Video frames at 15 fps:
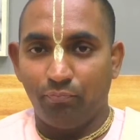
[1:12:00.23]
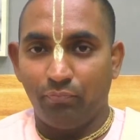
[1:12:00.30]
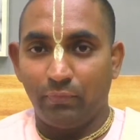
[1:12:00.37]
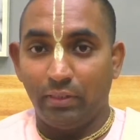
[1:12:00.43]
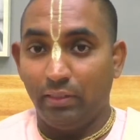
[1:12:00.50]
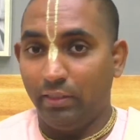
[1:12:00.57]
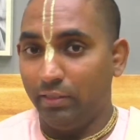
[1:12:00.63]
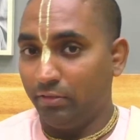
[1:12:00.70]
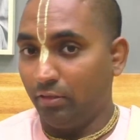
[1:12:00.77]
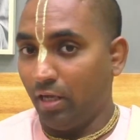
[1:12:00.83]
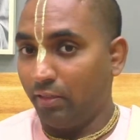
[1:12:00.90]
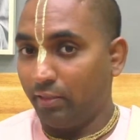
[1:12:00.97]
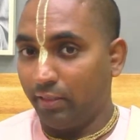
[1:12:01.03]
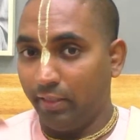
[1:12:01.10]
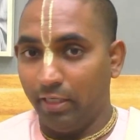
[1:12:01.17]
He is
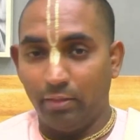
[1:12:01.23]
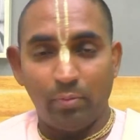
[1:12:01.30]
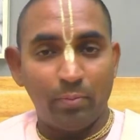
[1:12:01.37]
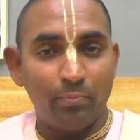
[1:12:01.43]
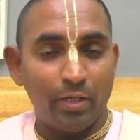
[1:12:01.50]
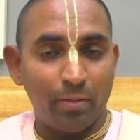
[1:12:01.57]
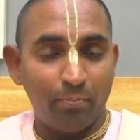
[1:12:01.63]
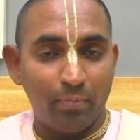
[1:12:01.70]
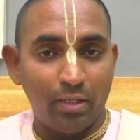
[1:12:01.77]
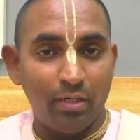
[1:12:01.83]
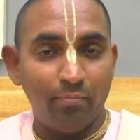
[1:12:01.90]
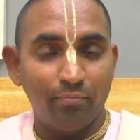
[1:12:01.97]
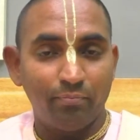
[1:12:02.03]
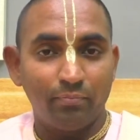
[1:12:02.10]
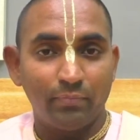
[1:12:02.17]
not created by Brahma.
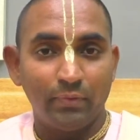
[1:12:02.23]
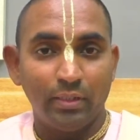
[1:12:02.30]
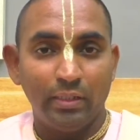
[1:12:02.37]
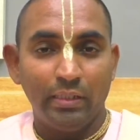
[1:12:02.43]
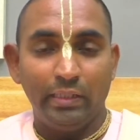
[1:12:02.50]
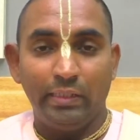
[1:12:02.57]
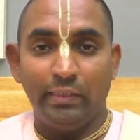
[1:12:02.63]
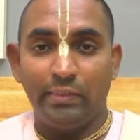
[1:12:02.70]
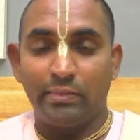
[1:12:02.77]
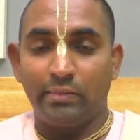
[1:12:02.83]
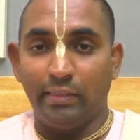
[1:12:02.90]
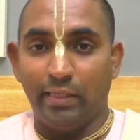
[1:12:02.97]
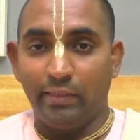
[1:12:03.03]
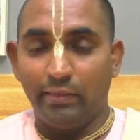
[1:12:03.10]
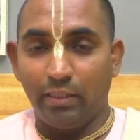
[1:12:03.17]
It is
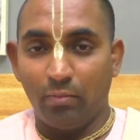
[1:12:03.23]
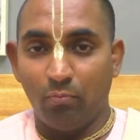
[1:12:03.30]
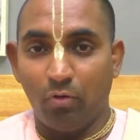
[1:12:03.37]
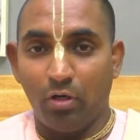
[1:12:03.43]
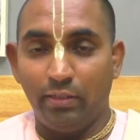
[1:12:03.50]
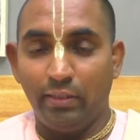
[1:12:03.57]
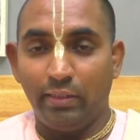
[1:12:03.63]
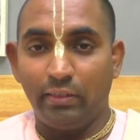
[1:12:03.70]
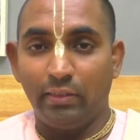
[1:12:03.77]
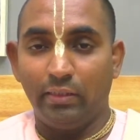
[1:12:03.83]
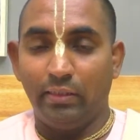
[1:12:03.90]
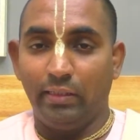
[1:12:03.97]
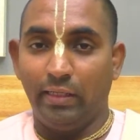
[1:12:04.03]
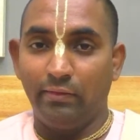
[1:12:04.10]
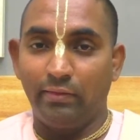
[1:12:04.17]
neither morning,
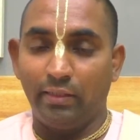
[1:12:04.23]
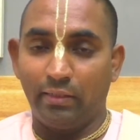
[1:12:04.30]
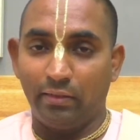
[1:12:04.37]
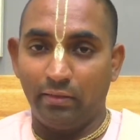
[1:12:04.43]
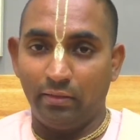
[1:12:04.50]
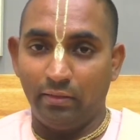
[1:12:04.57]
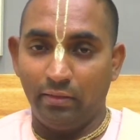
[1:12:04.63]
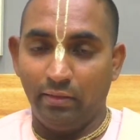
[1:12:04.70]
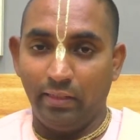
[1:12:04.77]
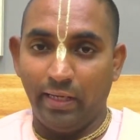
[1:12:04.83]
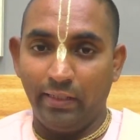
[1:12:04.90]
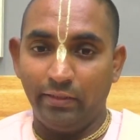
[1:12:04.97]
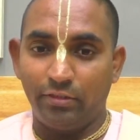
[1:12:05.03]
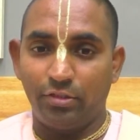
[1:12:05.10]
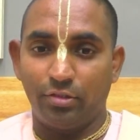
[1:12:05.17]
neither
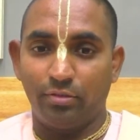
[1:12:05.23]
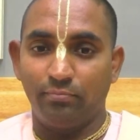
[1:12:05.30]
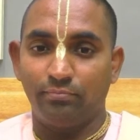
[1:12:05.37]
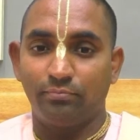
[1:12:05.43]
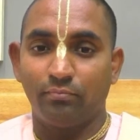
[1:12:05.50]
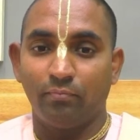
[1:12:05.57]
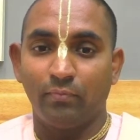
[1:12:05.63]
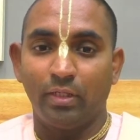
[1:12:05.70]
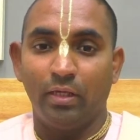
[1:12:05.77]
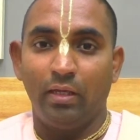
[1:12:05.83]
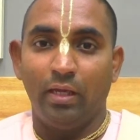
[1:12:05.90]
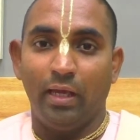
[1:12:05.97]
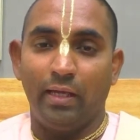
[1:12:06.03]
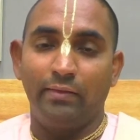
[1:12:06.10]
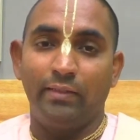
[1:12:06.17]
night.
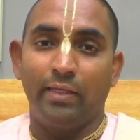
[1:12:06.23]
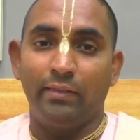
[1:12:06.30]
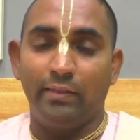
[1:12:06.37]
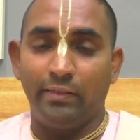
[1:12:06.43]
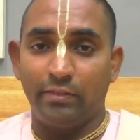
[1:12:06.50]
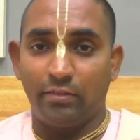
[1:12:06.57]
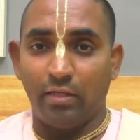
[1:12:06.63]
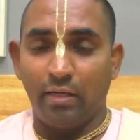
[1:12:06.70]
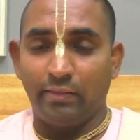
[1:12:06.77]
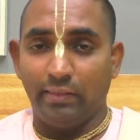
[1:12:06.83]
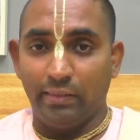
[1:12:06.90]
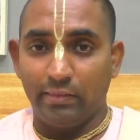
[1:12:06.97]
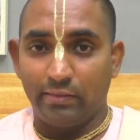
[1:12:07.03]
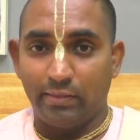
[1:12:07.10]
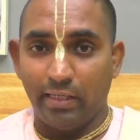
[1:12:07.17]
And then it is not
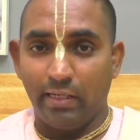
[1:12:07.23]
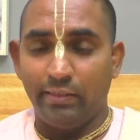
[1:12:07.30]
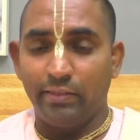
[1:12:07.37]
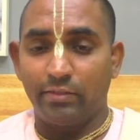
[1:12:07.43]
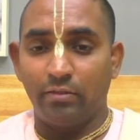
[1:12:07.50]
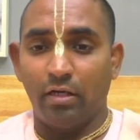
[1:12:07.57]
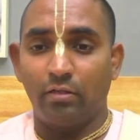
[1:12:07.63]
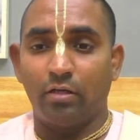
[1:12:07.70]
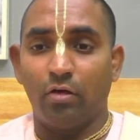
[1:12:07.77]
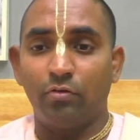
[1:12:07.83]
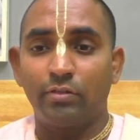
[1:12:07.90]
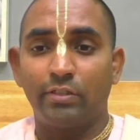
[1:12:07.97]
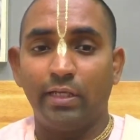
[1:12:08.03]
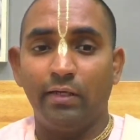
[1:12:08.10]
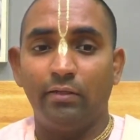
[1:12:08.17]
inside, it is not
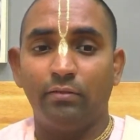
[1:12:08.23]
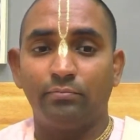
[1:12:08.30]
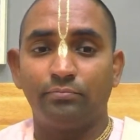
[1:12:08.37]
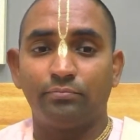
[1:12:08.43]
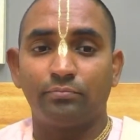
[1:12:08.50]
outside.